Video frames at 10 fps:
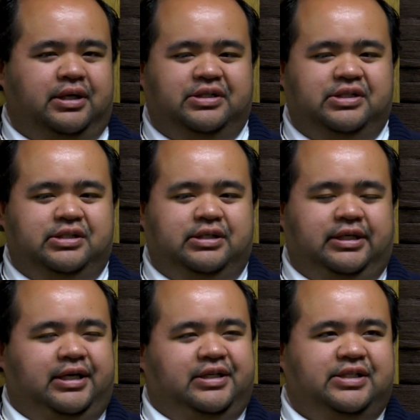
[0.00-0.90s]
a
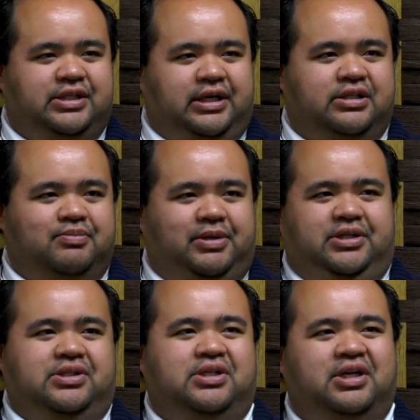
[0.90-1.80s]
designated
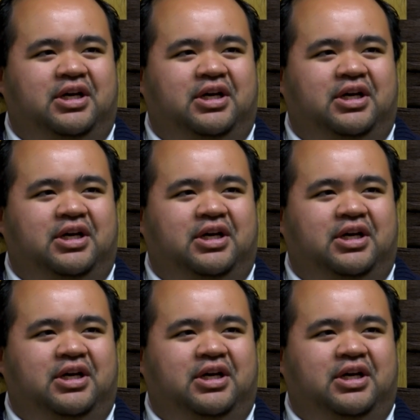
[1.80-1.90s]
space.